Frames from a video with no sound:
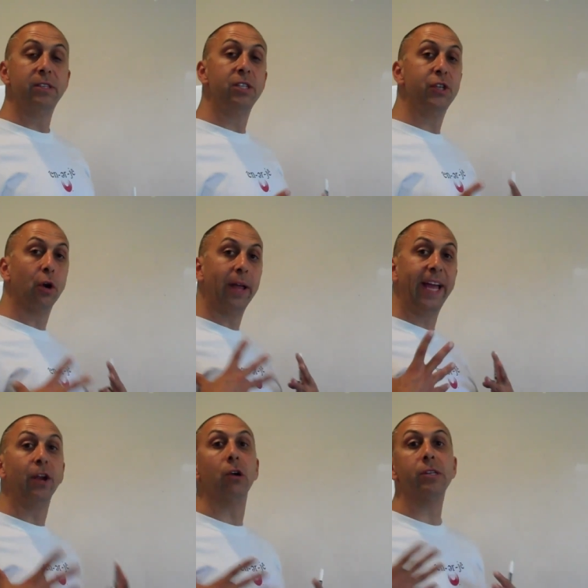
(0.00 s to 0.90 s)
this is your
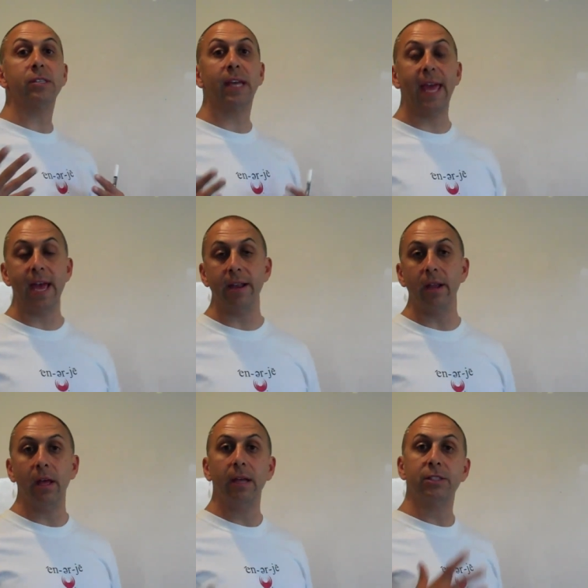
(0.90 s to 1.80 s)
inner skin.
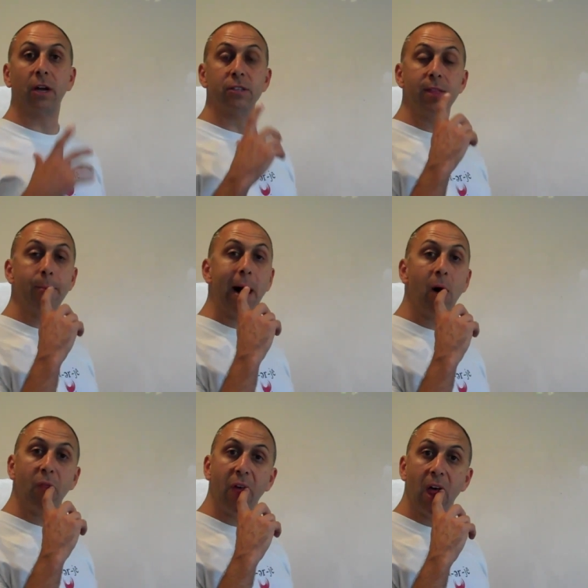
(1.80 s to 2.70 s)
It starts in the
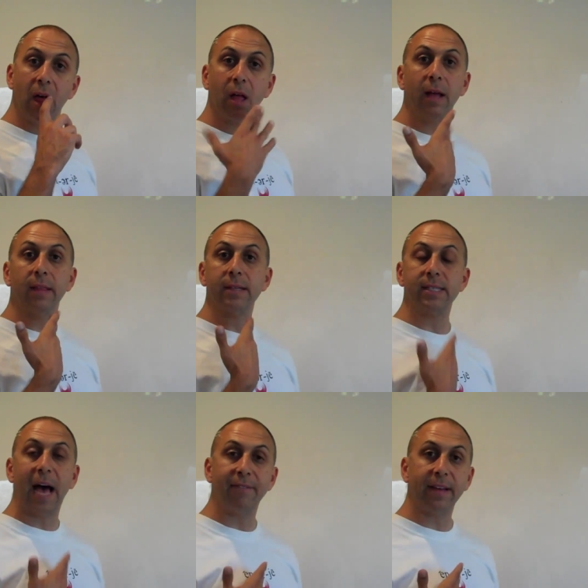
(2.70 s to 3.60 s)
mouth,
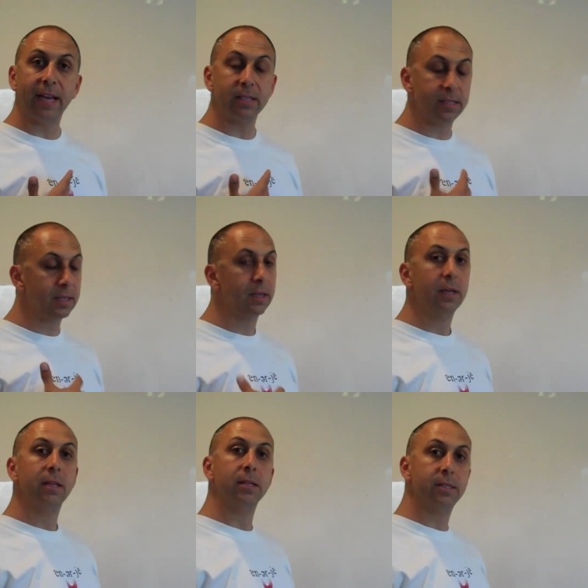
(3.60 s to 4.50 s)
esophagus,
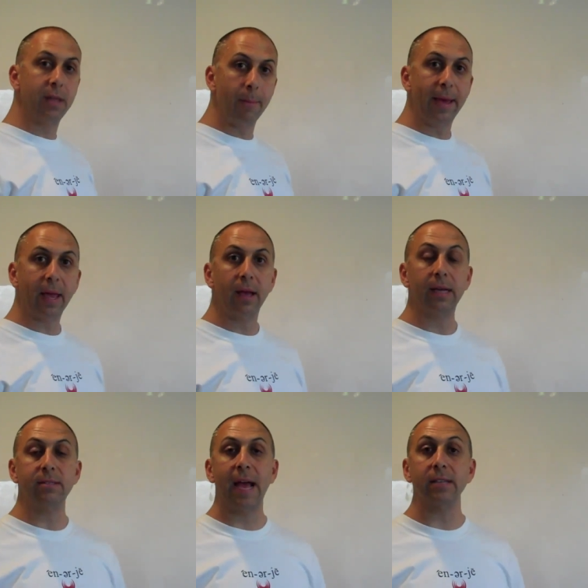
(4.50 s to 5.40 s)
the stomach,
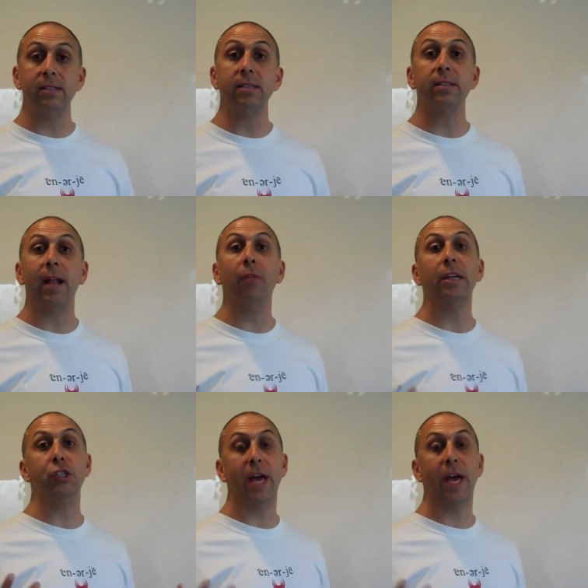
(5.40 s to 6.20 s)
intestines, and out the